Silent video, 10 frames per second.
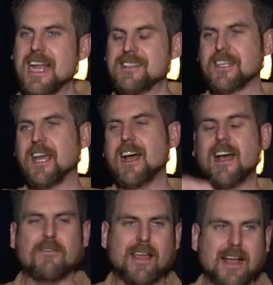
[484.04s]
they had to
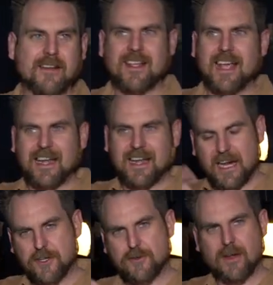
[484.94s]
carve out an
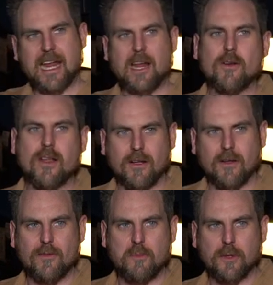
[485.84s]
extra area
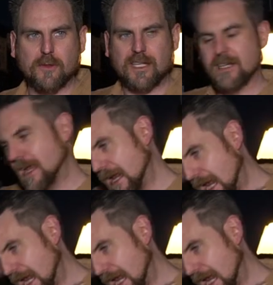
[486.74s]
of the building